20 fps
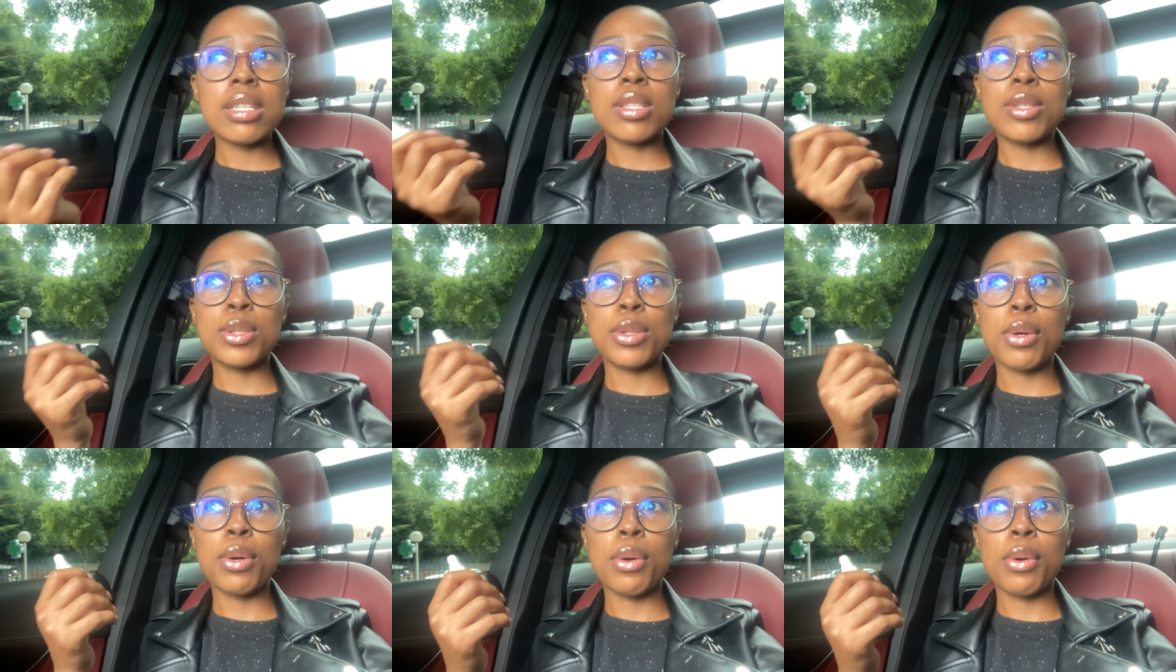
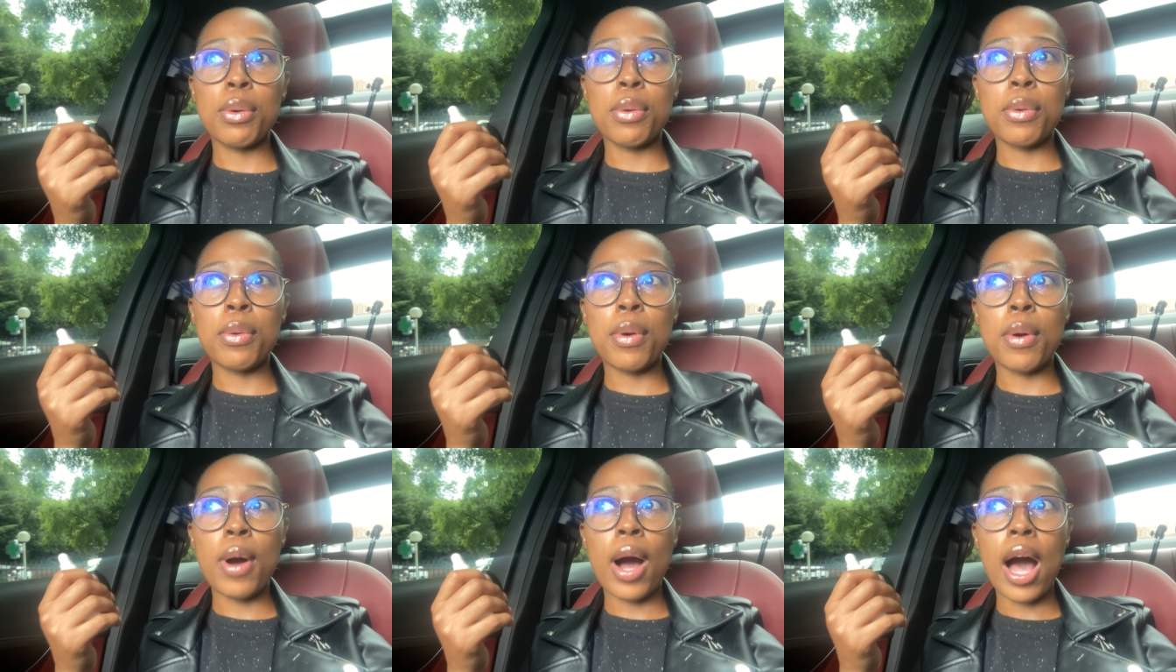
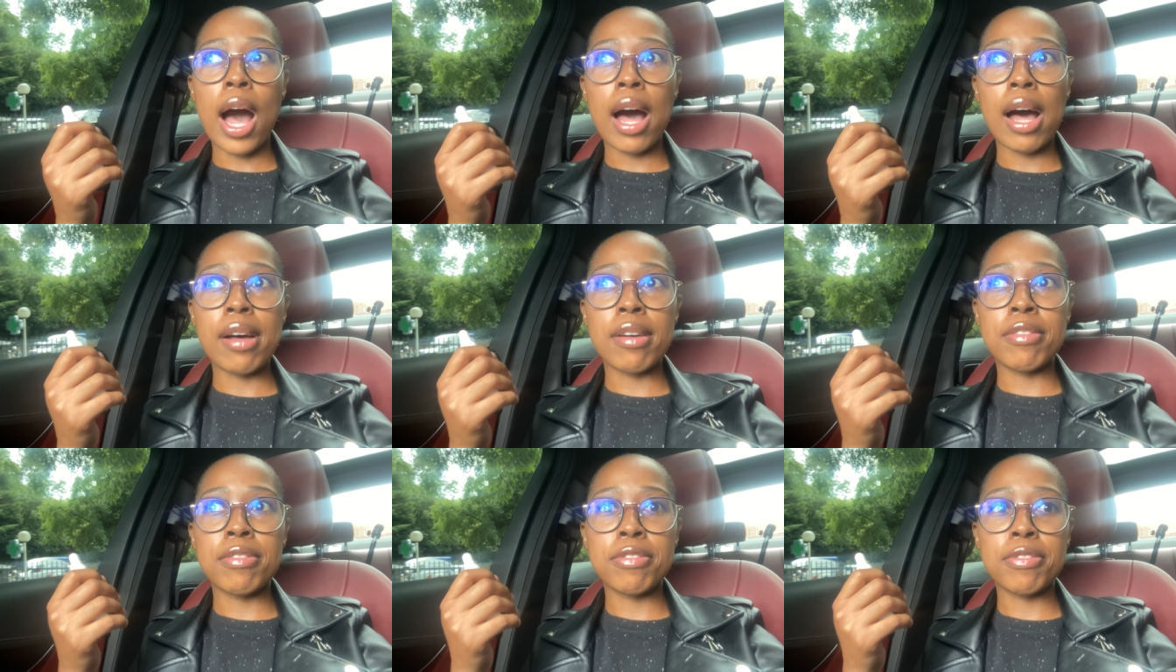So
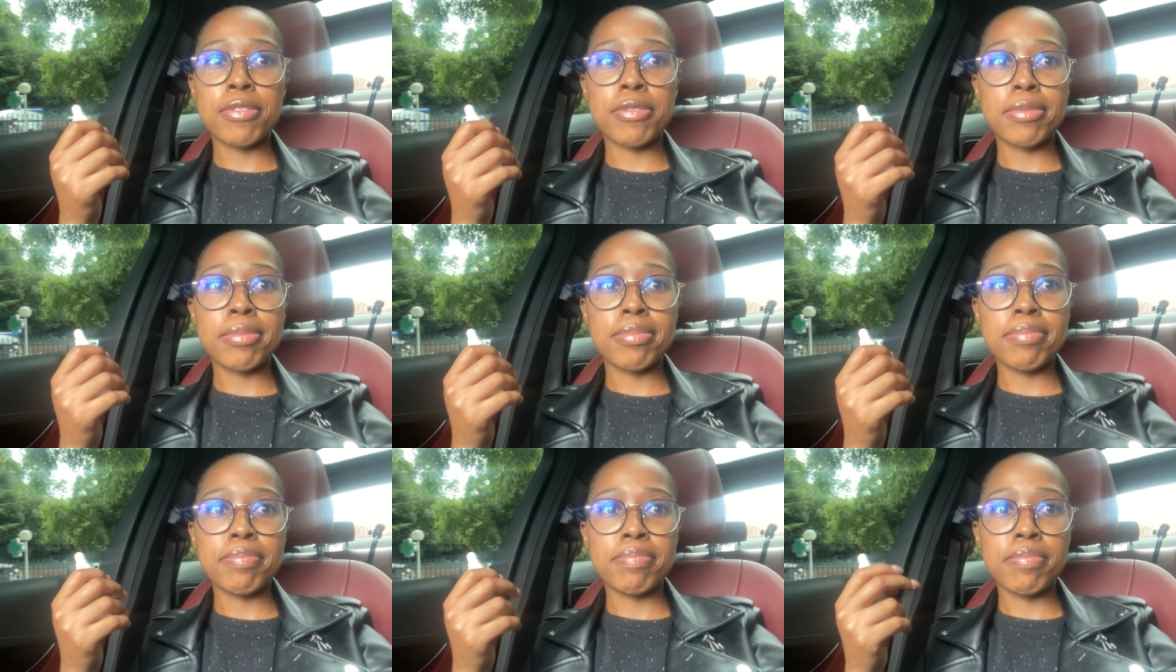
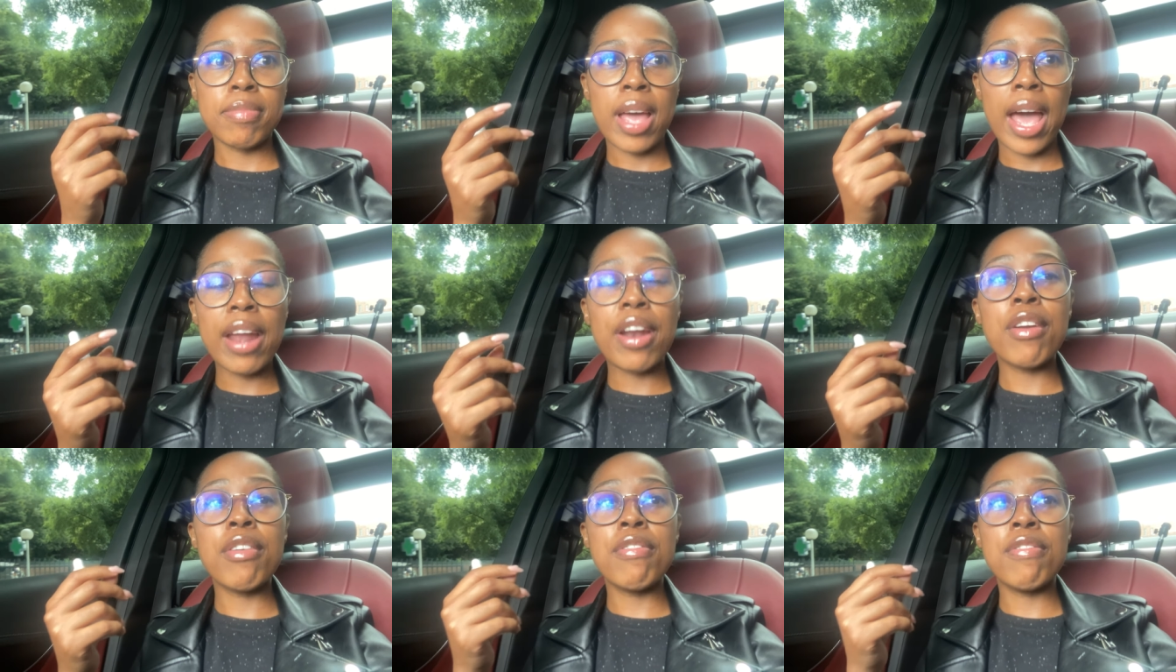I've
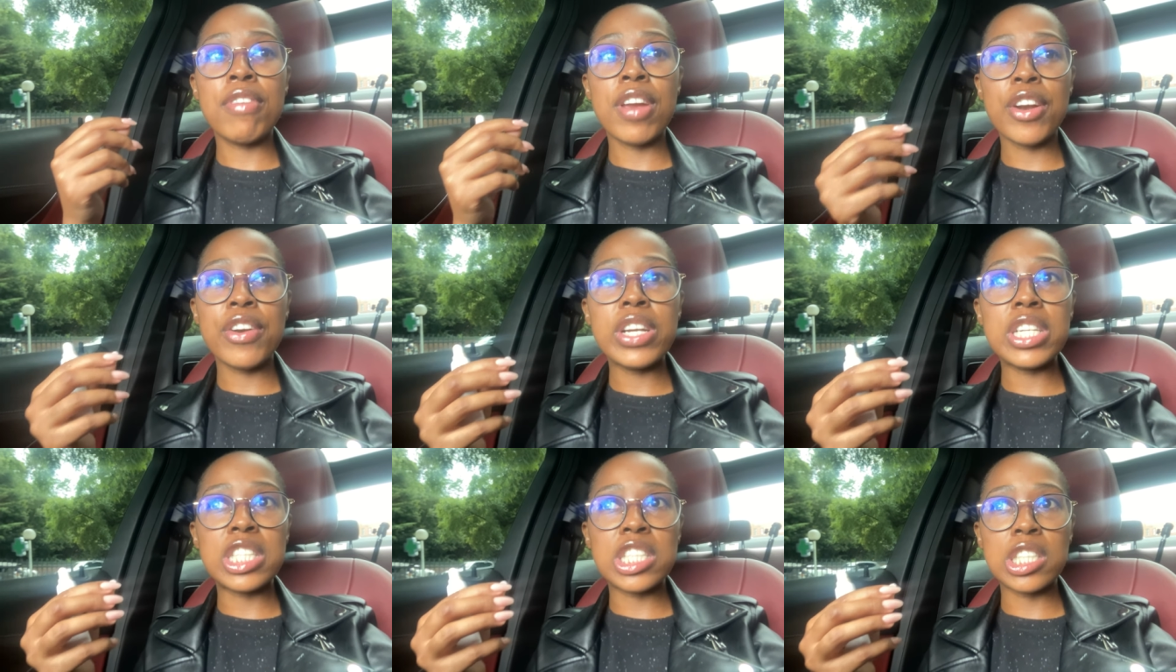had a
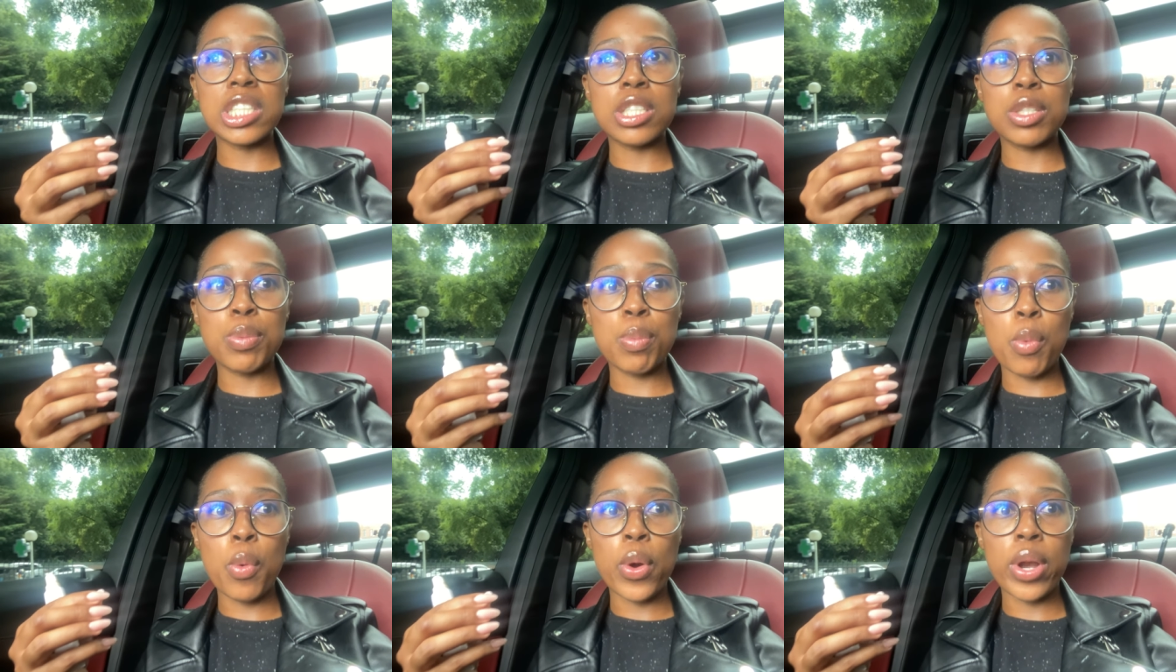very
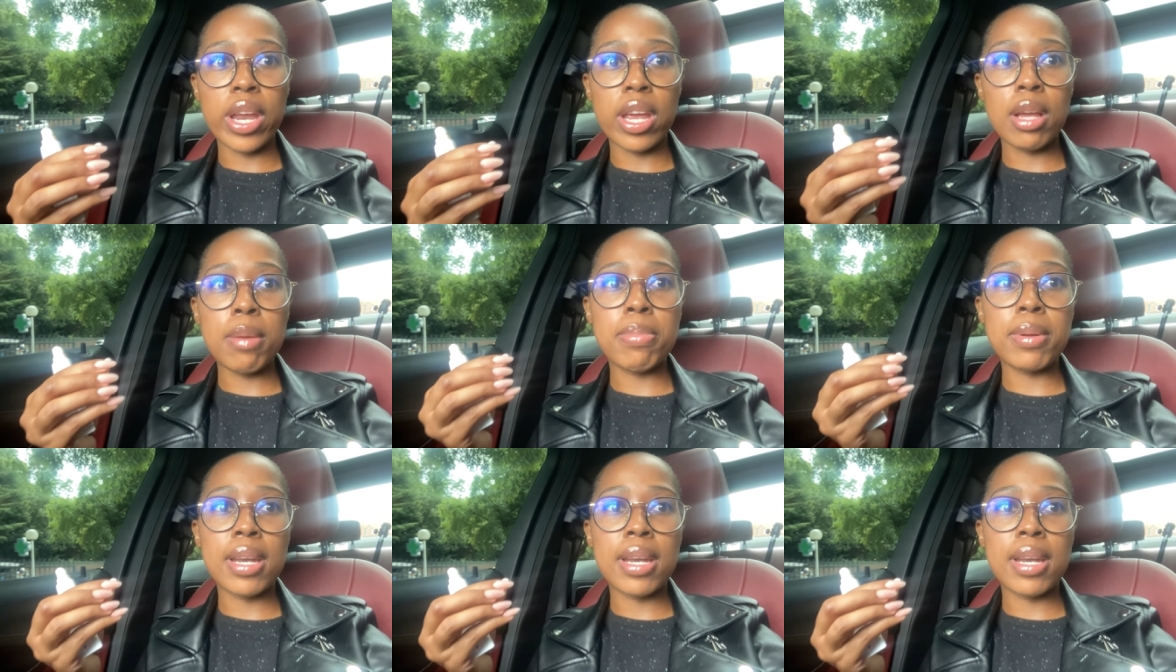chilled morning,